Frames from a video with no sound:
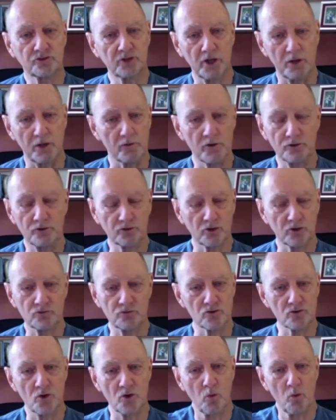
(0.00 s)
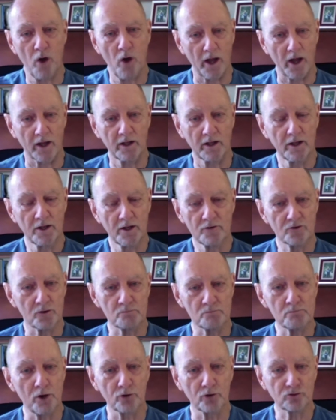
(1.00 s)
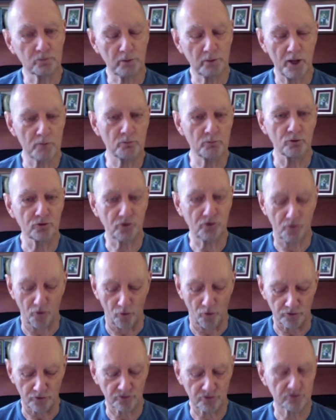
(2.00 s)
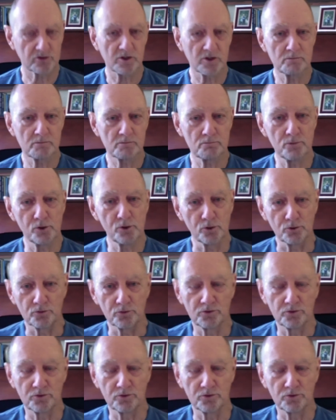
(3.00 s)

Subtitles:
this isn't the way that most people's thoughts move.